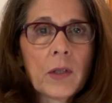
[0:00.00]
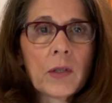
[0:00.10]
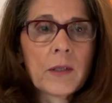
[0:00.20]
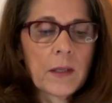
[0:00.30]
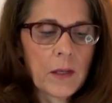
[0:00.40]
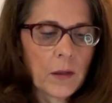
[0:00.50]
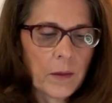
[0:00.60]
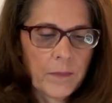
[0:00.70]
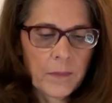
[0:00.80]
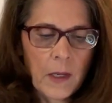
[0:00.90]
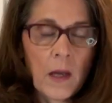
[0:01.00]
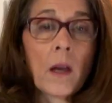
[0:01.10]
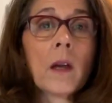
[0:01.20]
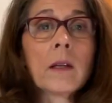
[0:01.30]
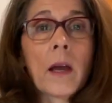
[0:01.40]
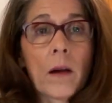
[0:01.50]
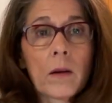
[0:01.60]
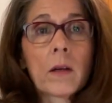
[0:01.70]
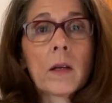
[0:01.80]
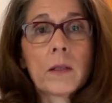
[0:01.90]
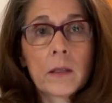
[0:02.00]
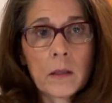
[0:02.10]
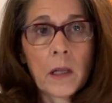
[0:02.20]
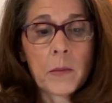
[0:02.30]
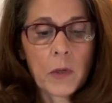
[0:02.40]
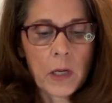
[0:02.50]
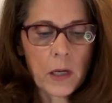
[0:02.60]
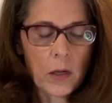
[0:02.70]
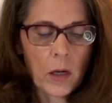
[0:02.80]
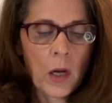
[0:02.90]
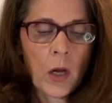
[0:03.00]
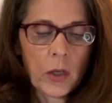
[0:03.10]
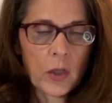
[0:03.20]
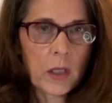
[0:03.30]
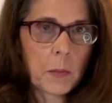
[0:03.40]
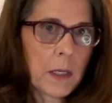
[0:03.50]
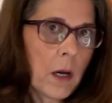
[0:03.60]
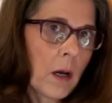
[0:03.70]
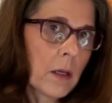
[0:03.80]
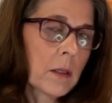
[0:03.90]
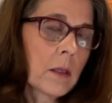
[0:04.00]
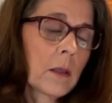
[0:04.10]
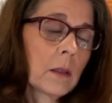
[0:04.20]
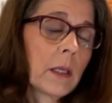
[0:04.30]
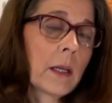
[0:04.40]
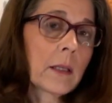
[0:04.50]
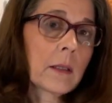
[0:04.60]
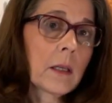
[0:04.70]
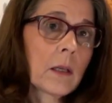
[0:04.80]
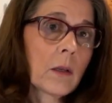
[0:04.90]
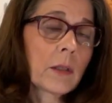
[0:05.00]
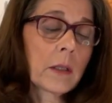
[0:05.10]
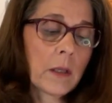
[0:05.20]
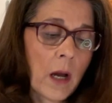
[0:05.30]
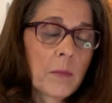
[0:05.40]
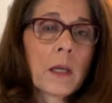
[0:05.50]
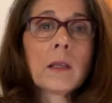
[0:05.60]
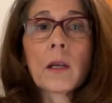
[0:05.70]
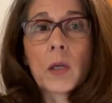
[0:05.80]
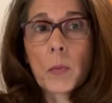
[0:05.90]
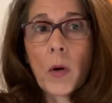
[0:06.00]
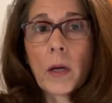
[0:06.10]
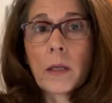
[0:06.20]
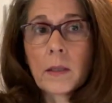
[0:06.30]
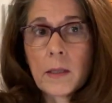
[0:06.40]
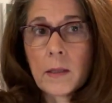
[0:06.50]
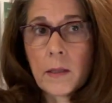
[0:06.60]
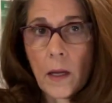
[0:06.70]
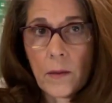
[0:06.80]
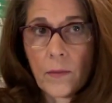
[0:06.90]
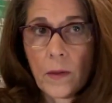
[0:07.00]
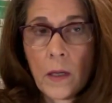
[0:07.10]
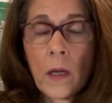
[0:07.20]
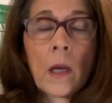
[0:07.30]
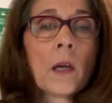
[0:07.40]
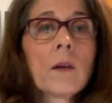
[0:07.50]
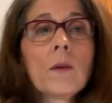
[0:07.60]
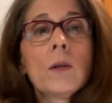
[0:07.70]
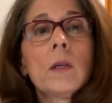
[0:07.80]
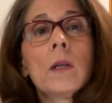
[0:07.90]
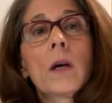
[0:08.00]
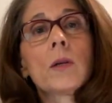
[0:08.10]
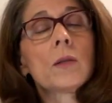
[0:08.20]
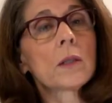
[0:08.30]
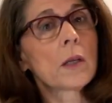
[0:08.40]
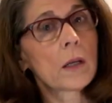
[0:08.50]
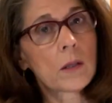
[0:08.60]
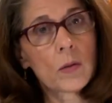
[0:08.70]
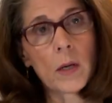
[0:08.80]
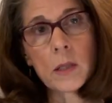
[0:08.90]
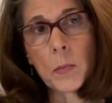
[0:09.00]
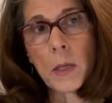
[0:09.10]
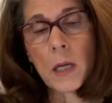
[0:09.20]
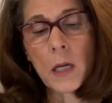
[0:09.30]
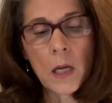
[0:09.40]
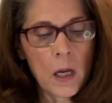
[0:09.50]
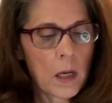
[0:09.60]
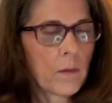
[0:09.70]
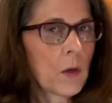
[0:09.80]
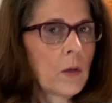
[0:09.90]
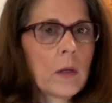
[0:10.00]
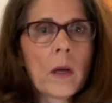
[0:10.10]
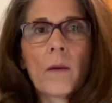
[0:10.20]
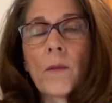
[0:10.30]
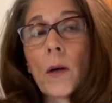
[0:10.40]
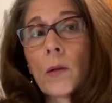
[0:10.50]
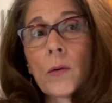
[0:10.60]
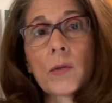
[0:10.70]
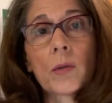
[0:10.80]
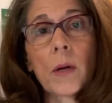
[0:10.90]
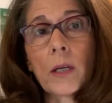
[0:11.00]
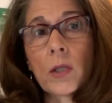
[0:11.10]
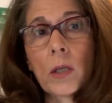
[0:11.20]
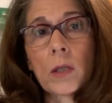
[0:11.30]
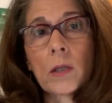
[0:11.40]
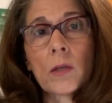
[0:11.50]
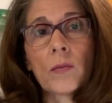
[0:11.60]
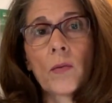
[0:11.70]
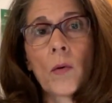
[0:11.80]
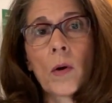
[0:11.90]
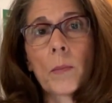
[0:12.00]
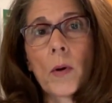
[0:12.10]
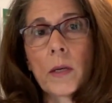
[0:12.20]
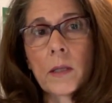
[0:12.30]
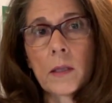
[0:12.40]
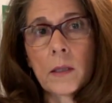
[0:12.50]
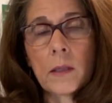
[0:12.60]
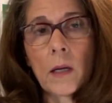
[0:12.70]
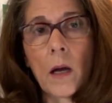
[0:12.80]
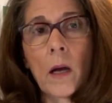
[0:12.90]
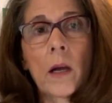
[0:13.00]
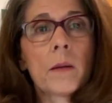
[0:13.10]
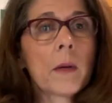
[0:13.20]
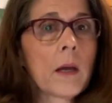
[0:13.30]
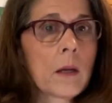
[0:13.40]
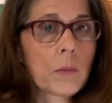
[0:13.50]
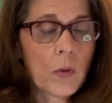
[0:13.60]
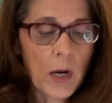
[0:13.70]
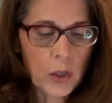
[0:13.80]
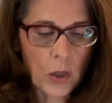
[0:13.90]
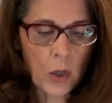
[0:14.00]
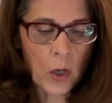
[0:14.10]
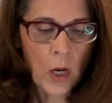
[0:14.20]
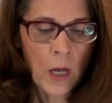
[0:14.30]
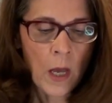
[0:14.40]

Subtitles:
good seal. Now, disclaimer here, just because the lid has sealed does not mean that your product is safe. If you did not use a tested recipe, if you did not follow directions for processing time and pressure,